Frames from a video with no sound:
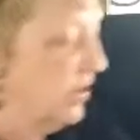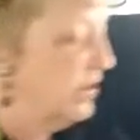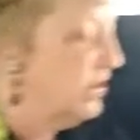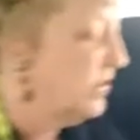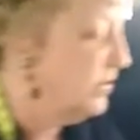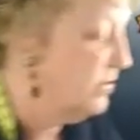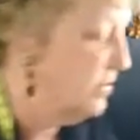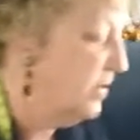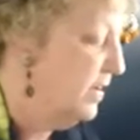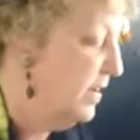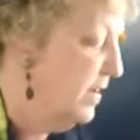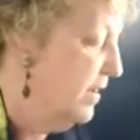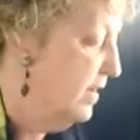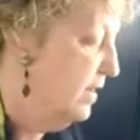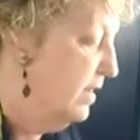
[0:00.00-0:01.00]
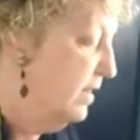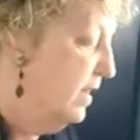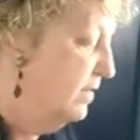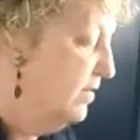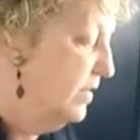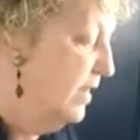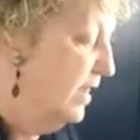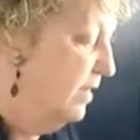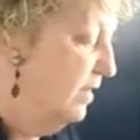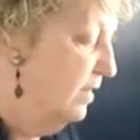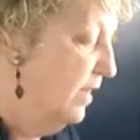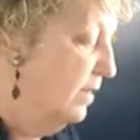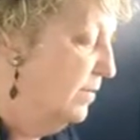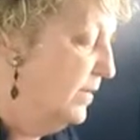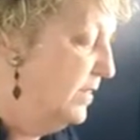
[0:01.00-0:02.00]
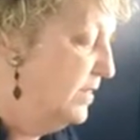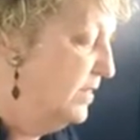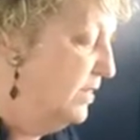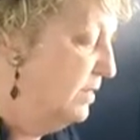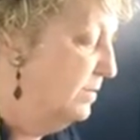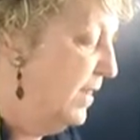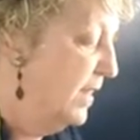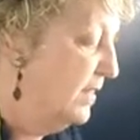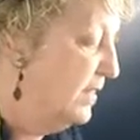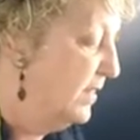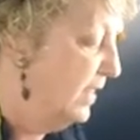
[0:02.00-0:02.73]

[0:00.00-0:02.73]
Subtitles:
going to cover that all up and it's going to bake